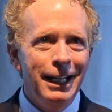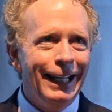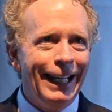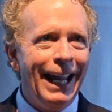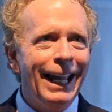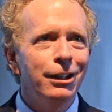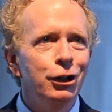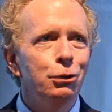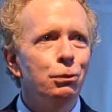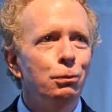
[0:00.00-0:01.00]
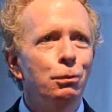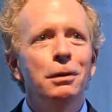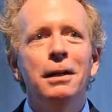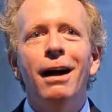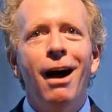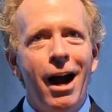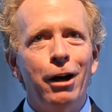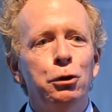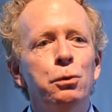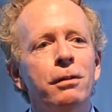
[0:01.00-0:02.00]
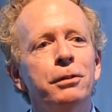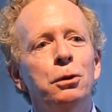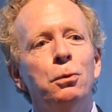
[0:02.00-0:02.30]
Can you hire whoever you